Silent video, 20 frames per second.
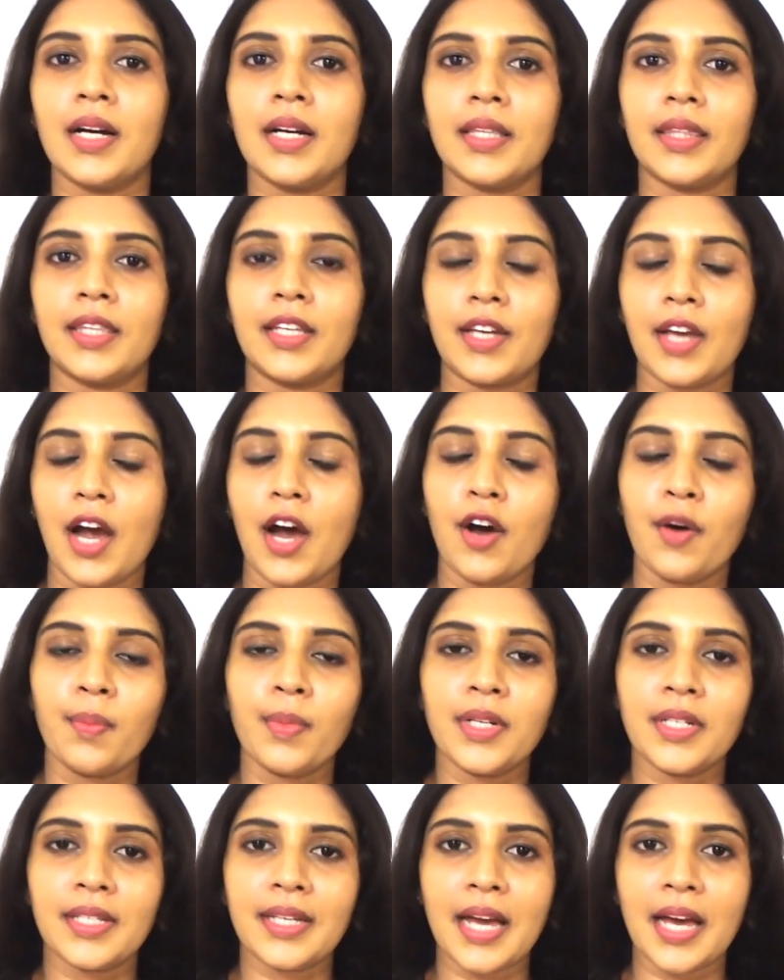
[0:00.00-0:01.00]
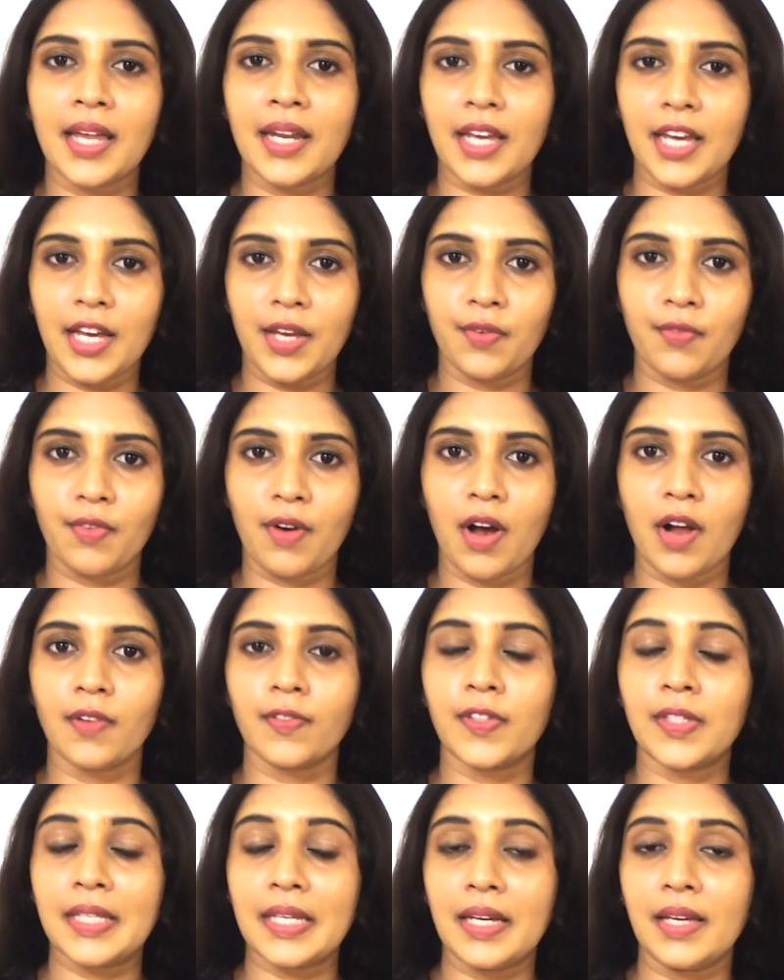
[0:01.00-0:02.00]
the government can involve
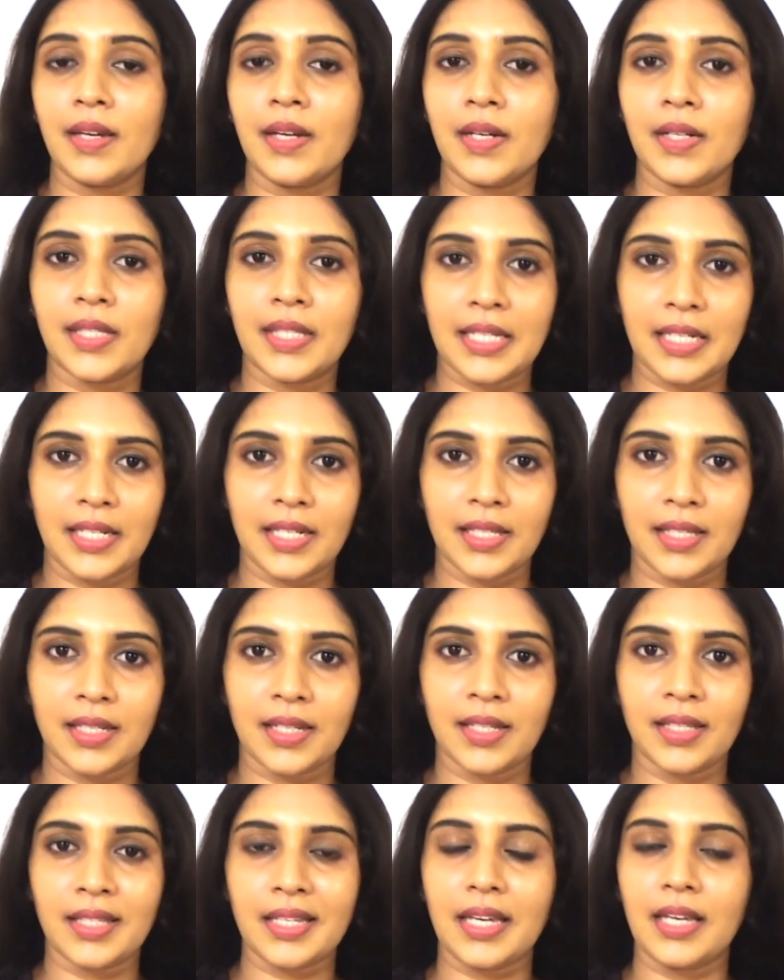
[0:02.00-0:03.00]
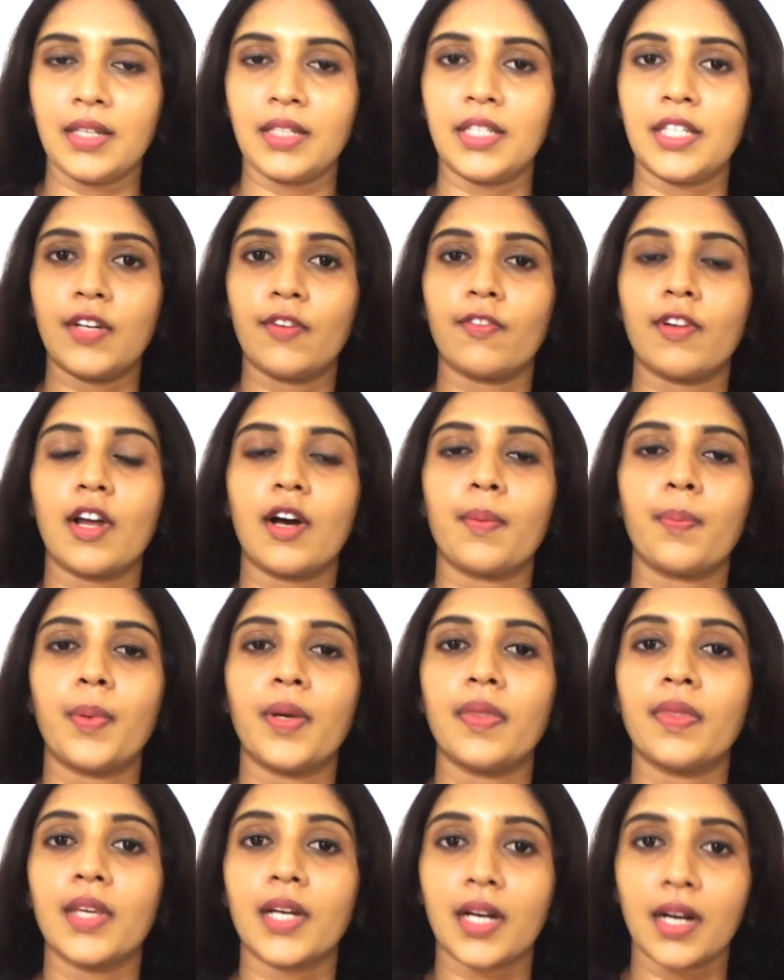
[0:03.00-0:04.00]
senior citizens in
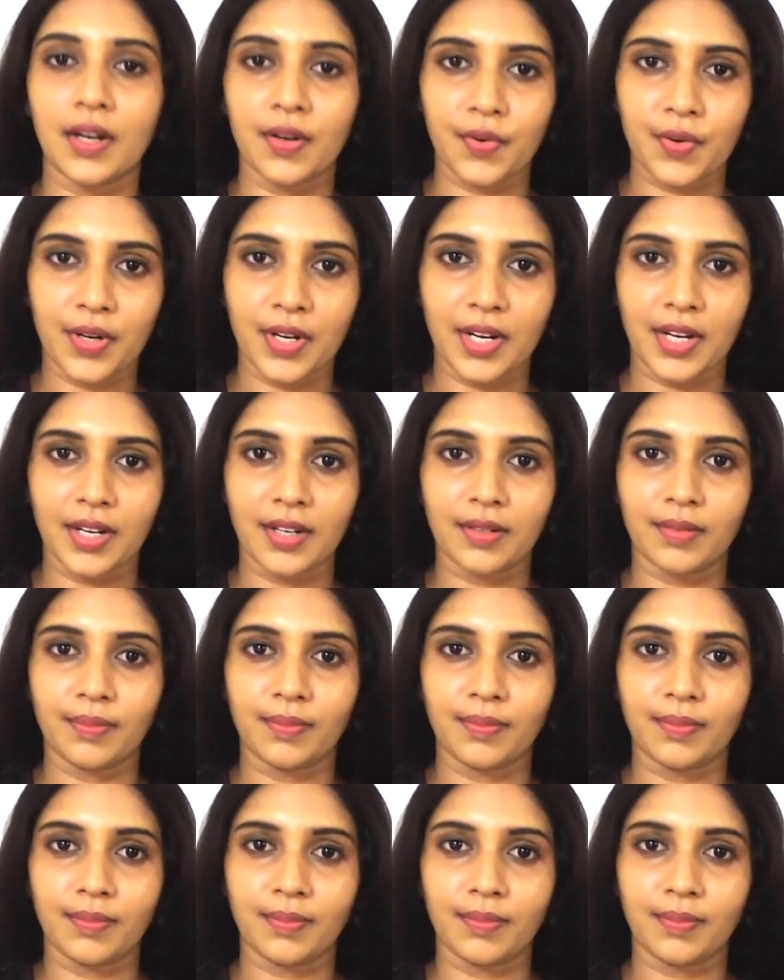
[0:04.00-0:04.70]
developing the country.